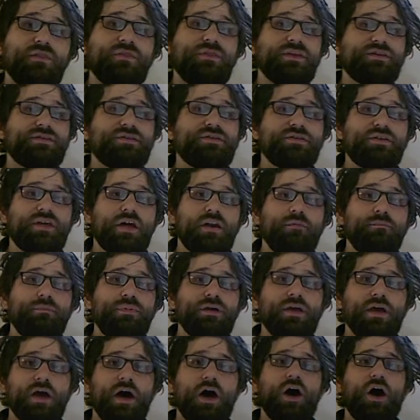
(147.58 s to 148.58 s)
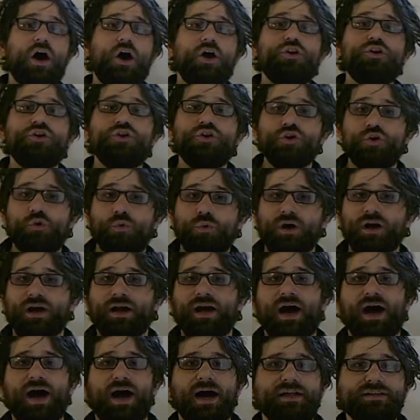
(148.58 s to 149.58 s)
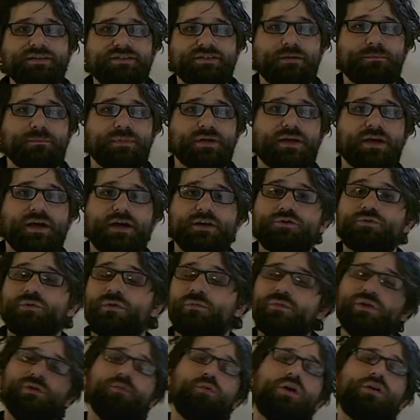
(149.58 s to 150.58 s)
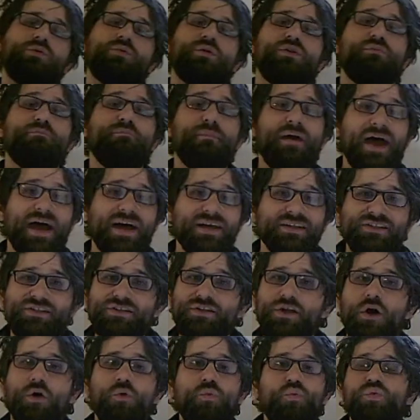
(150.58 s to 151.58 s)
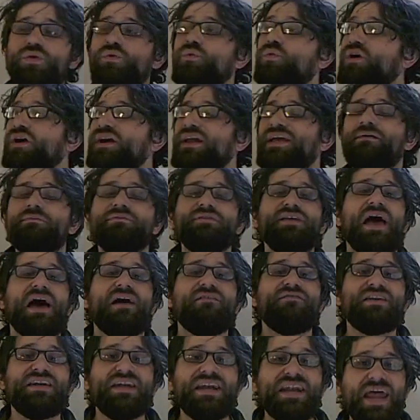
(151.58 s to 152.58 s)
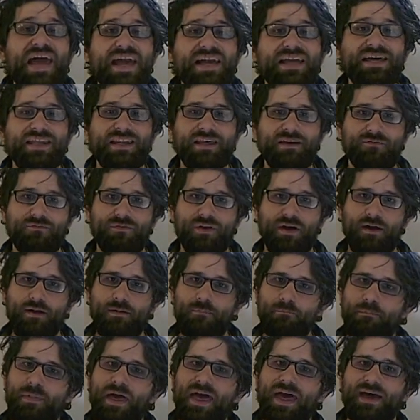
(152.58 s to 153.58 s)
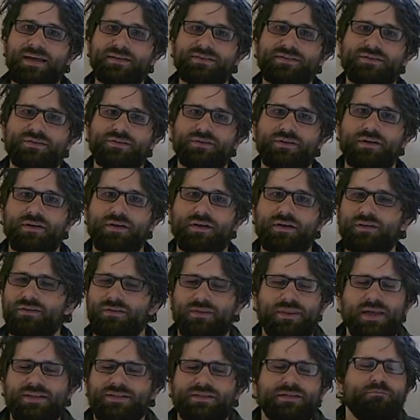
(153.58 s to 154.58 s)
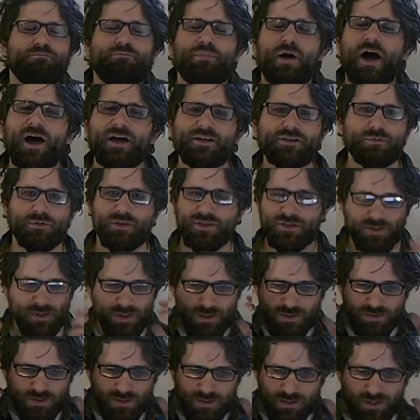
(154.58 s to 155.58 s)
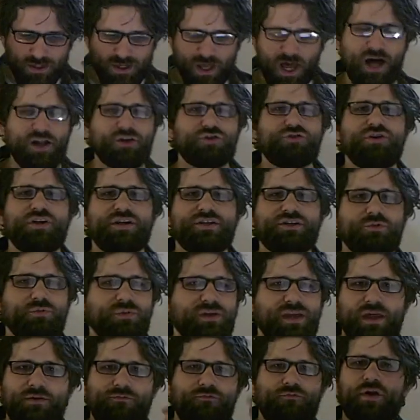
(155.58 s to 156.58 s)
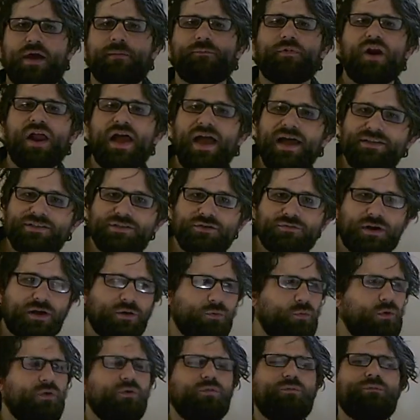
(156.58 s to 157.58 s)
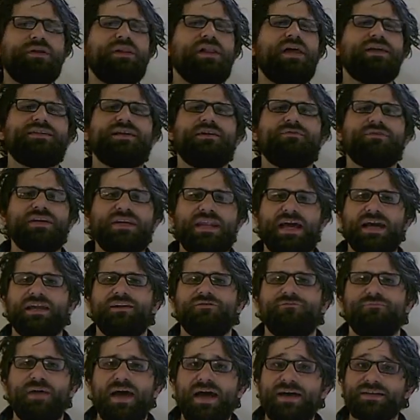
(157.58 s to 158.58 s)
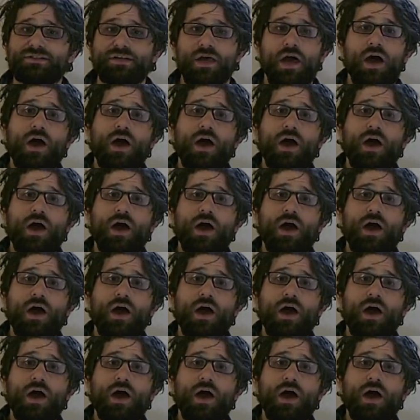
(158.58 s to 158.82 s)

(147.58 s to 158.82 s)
This is going to be a newer concept because when we work with mass, we weren't able to have negative mass. That's impossible. It's a contradiction. We can't even wrap our heads around what it would be like to have a negative mass.